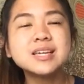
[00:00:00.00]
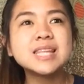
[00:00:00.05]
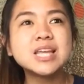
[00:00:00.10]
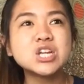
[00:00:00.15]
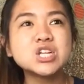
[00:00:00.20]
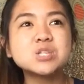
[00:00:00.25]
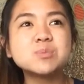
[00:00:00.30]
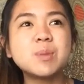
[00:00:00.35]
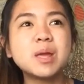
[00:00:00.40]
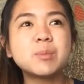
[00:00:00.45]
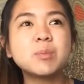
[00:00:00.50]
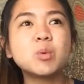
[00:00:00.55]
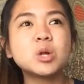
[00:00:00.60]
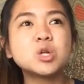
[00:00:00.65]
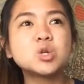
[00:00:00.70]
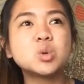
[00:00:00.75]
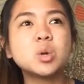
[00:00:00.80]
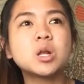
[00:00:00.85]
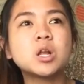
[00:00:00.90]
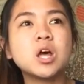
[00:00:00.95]
They just make me
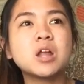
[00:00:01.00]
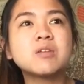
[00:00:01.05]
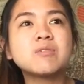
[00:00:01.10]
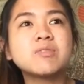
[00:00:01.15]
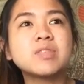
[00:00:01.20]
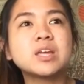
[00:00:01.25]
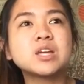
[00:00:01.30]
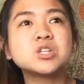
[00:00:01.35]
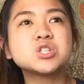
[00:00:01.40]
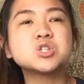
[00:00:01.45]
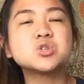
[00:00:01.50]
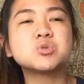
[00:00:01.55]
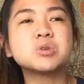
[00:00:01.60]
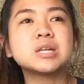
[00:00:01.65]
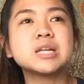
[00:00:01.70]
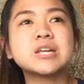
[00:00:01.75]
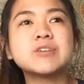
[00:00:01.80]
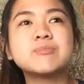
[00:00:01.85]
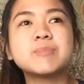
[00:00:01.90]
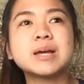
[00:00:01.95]
want to do a lot of things to
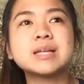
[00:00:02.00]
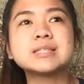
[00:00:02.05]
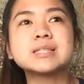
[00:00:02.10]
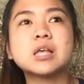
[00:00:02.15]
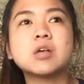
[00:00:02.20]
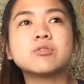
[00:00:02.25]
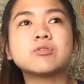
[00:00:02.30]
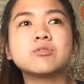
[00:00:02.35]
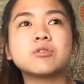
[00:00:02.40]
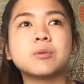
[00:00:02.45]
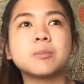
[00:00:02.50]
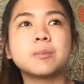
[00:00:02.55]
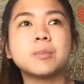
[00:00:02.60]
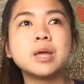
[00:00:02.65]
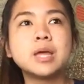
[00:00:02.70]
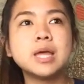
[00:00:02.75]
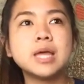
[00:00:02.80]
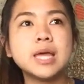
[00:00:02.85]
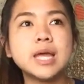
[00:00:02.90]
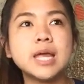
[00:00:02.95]
relieve myself from